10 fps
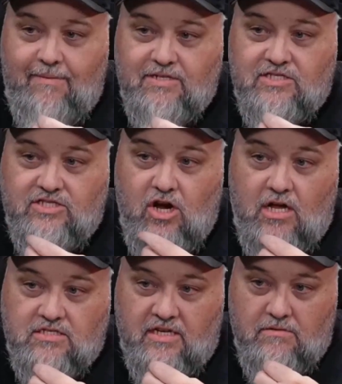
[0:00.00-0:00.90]
is
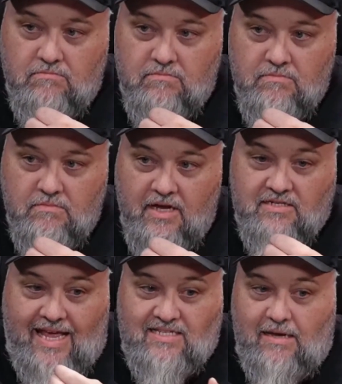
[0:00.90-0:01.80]
Johnson. His
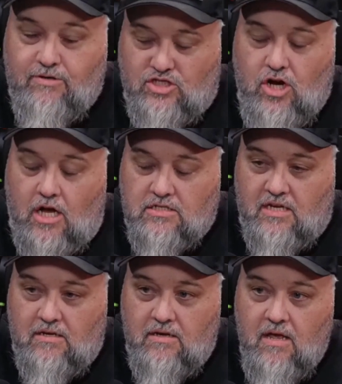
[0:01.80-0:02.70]
last name is
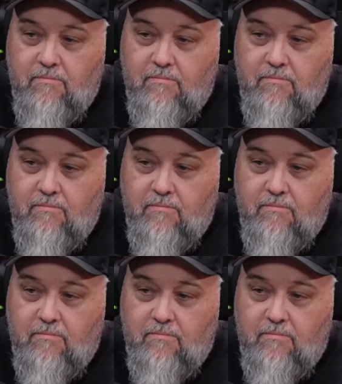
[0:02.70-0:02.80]
Johnson